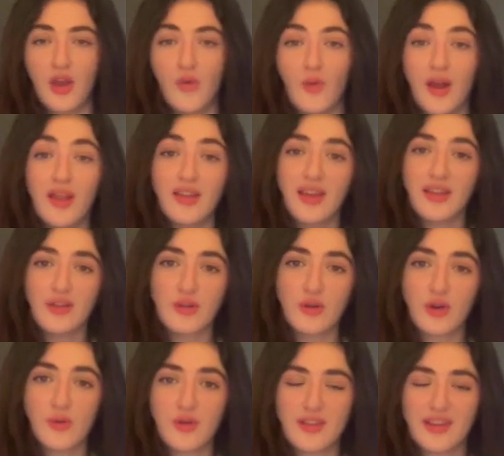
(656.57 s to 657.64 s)
While
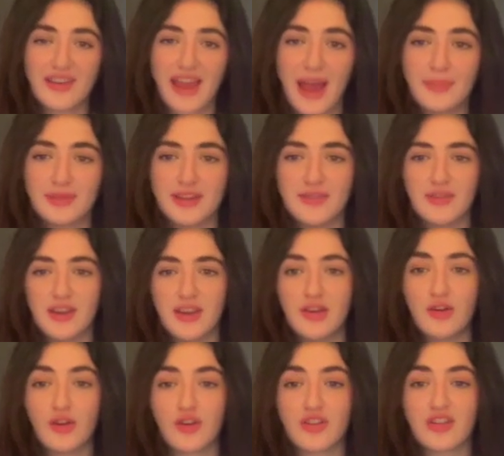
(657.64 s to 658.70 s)
Eleanor was in captivity,
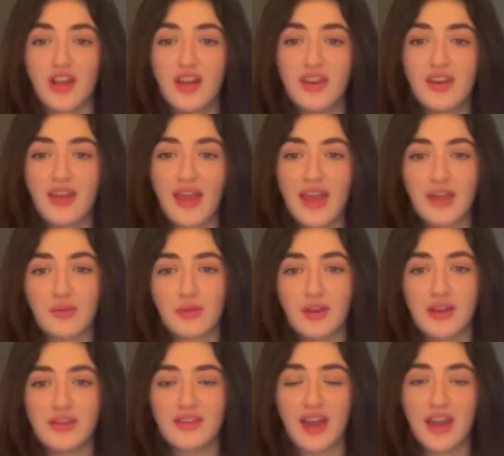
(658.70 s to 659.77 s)
her son
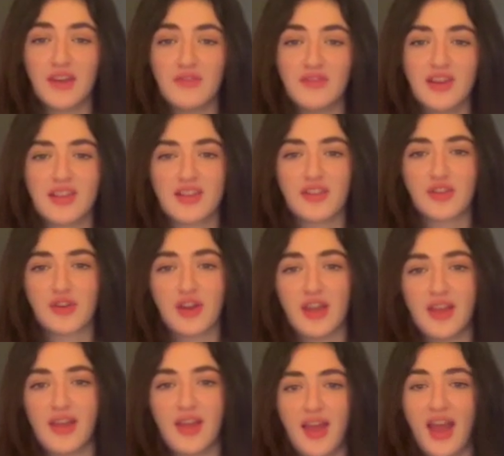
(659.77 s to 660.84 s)
Henry died of
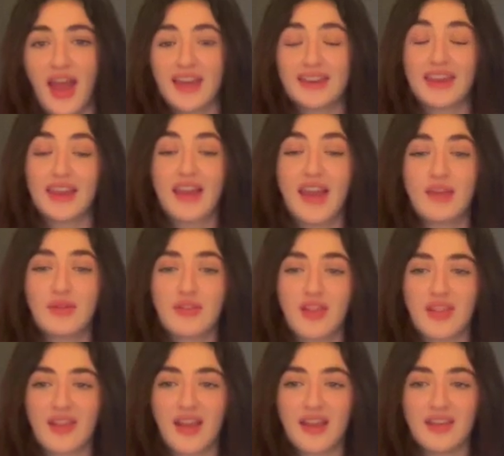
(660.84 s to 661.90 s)
dysentery, and King Henry
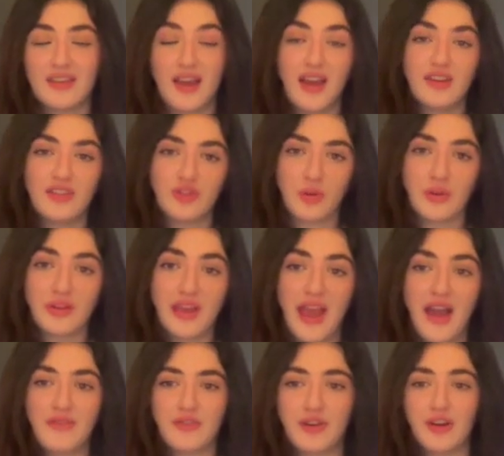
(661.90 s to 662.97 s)
II died shortly
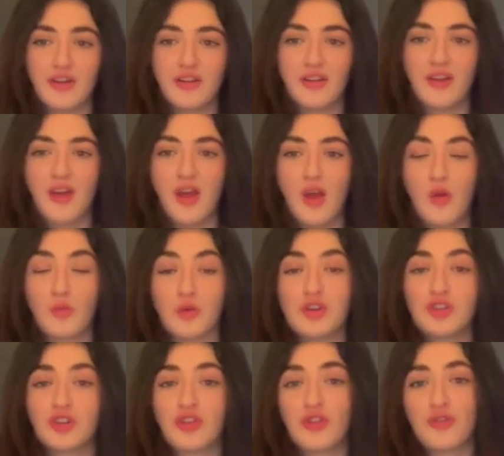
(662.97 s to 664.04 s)
after.
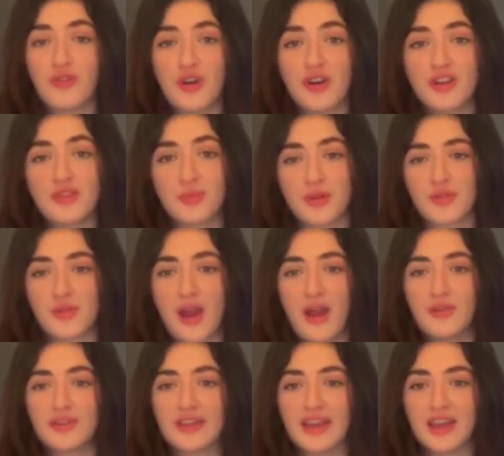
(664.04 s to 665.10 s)
Richard I was
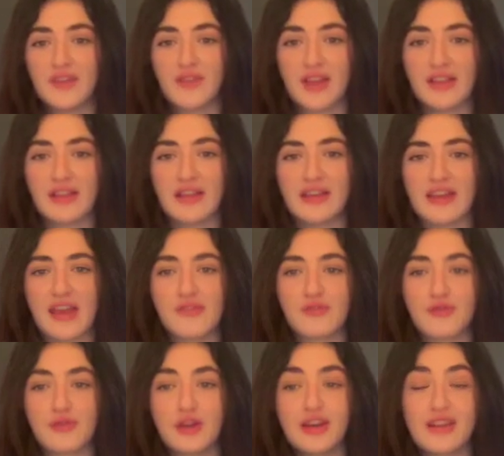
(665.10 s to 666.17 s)
crowned King of England and
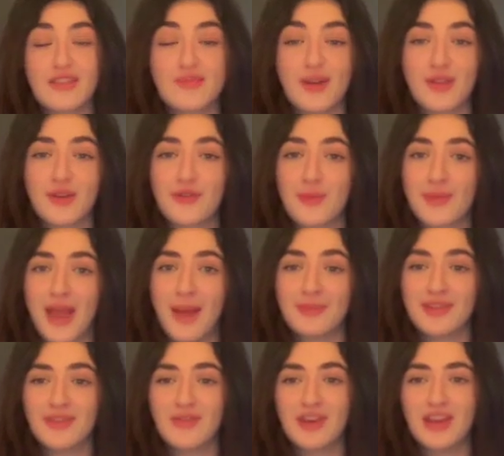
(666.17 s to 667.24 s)
freed his mother from
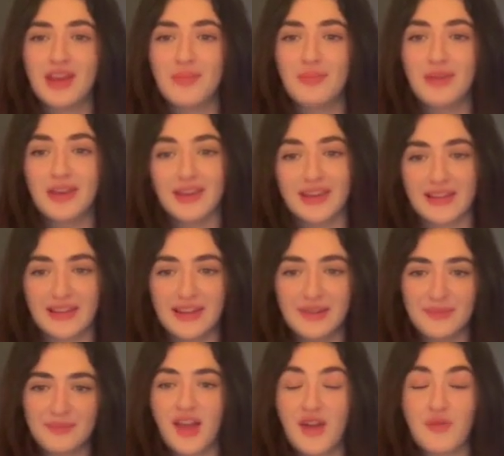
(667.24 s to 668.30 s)
captivity immediately.
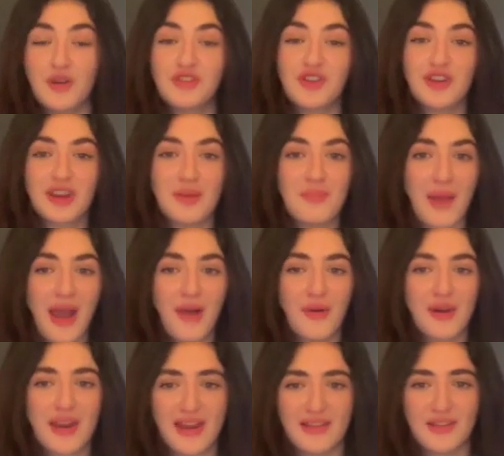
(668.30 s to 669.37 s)
Richard
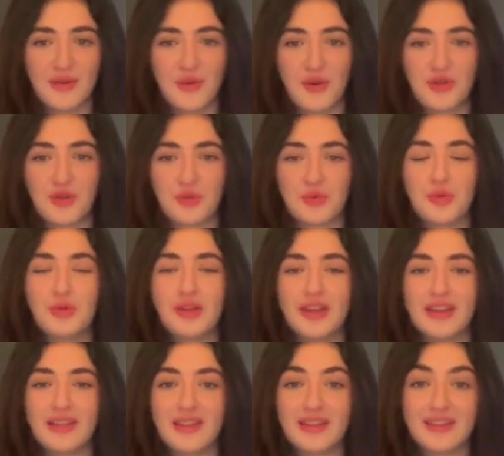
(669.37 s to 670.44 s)
empowered Eleanor to rule
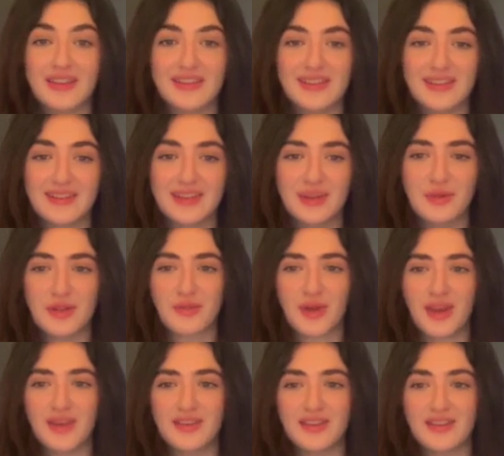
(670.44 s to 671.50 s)
England until he was
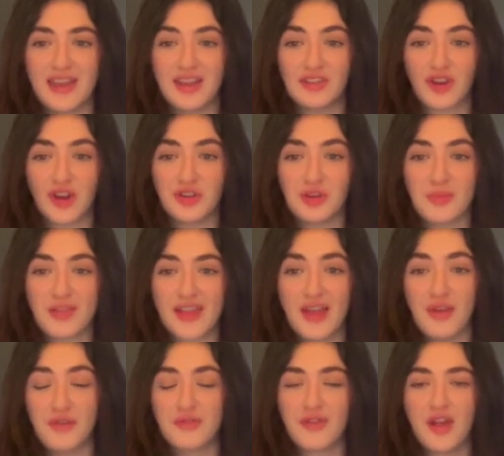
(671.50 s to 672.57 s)
ready to take charge
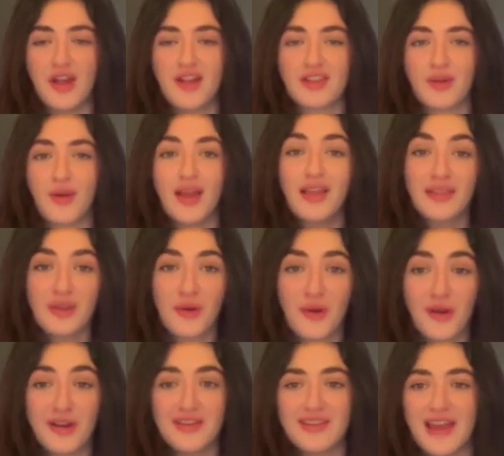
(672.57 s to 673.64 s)
himself. So
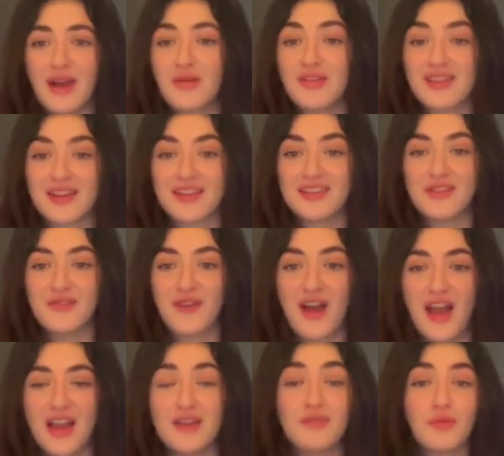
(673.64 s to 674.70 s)
Eleanor, now
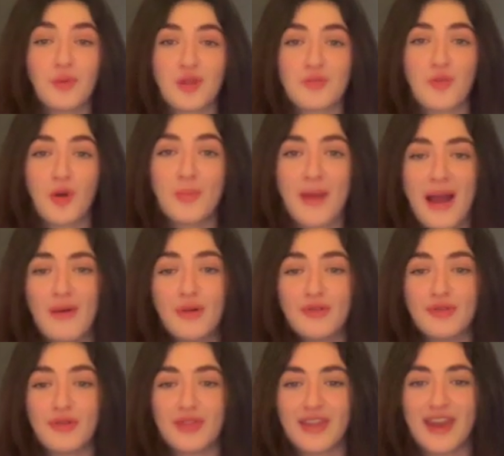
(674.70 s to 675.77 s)
65, was more
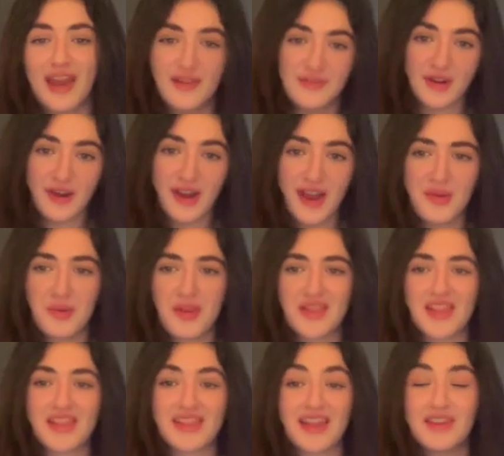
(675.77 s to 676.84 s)
powerful than ever and was
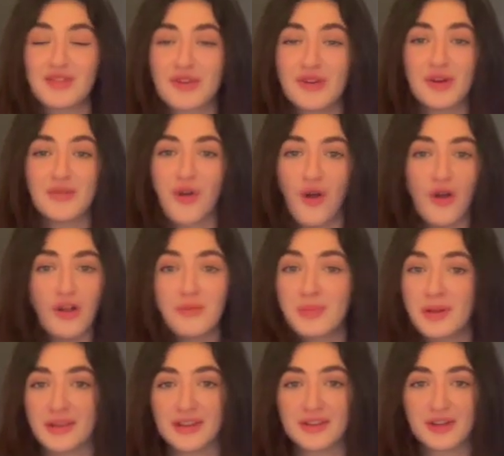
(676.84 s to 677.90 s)
the center of all
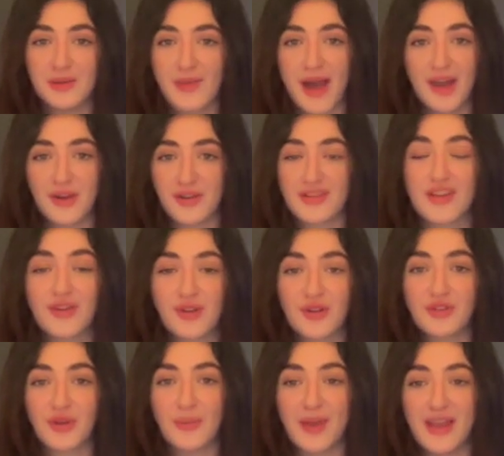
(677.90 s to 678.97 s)
political matters in her
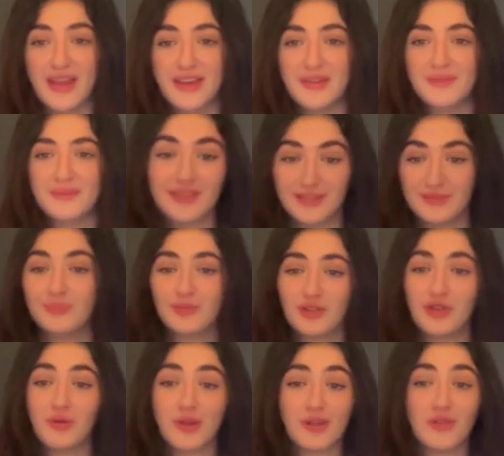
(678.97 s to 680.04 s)
domain.
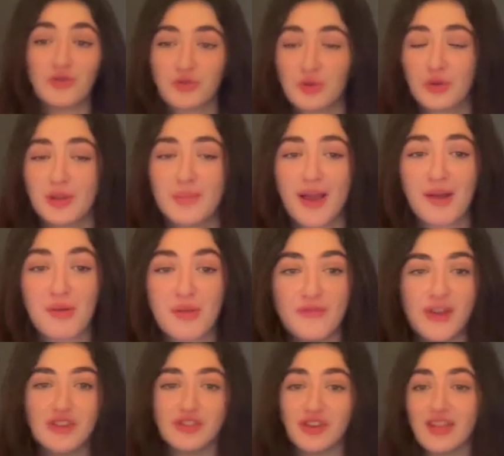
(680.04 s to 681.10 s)
She was truly back with a
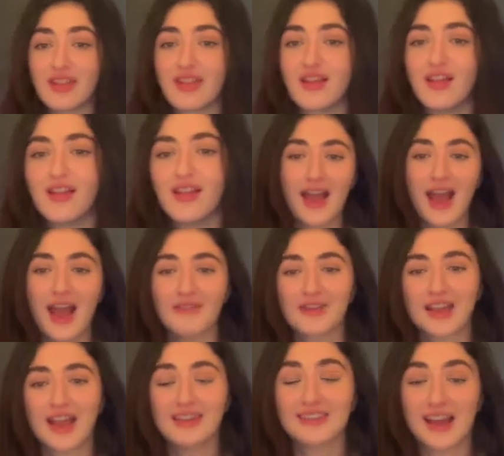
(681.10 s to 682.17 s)
vengeance. Having
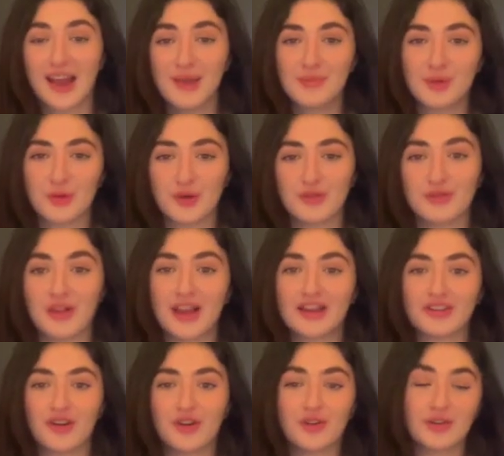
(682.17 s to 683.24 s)
had time to
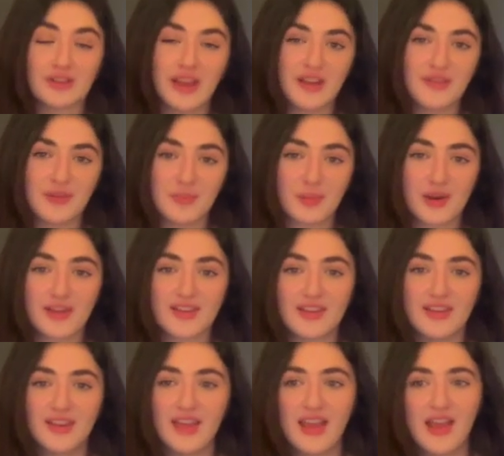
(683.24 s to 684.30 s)
reflect on her life in
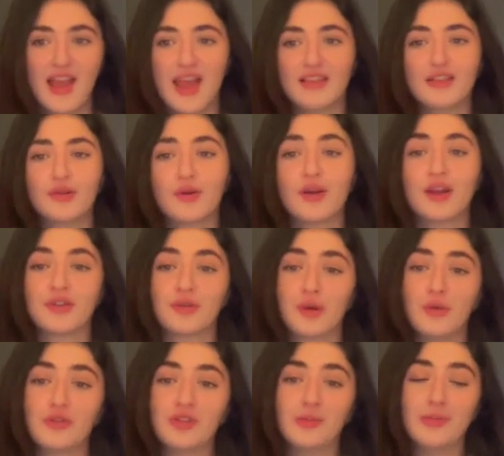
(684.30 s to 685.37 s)
prison, Eleanor had
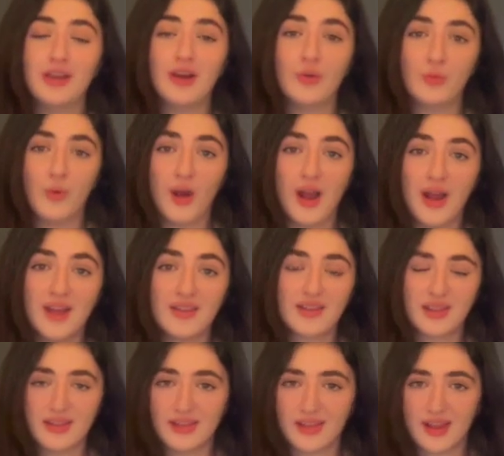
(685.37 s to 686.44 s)
grown to be a wise,
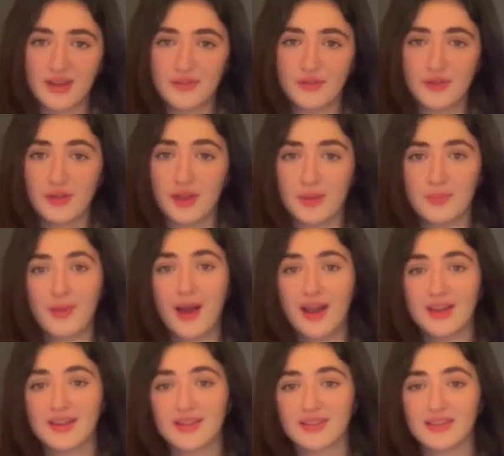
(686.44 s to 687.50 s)
insightful, and
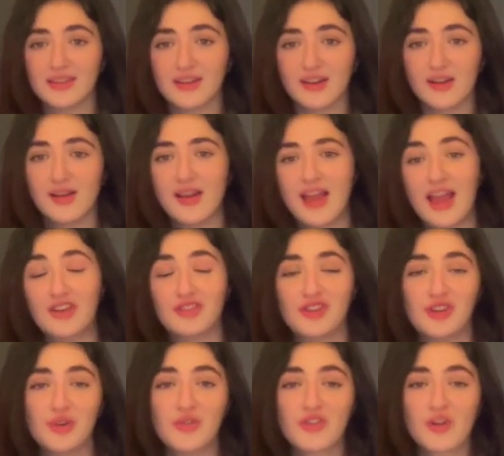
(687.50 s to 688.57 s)
pious leader, and she
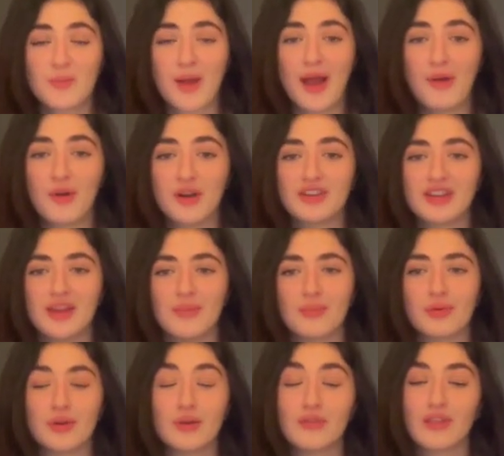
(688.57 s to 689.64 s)
used her power to
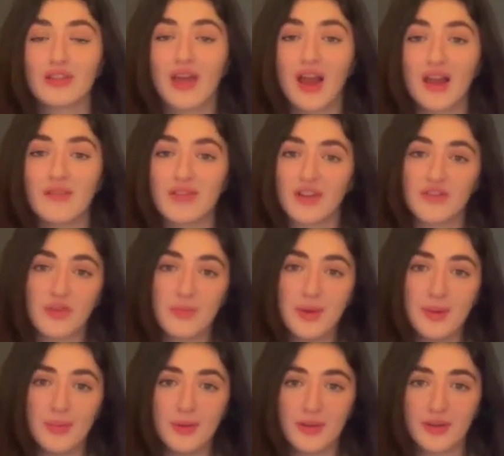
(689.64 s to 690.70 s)
improve the lives of the
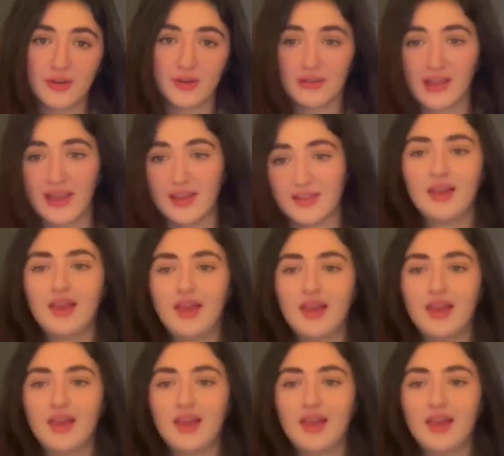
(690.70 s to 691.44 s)
people in her land.